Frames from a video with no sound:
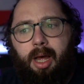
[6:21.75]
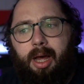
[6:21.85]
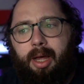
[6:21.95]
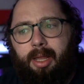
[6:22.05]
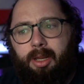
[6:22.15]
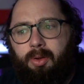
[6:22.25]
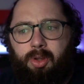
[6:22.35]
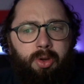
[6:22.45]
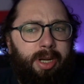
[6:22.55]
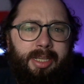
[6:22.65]

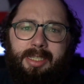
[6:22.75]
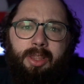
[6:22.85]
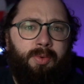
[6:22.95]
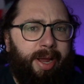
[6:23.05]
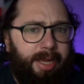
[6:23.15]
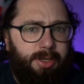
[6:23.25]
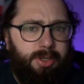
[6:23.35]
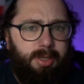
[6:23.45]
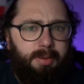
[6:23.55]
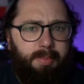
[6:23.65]
You could extend the range,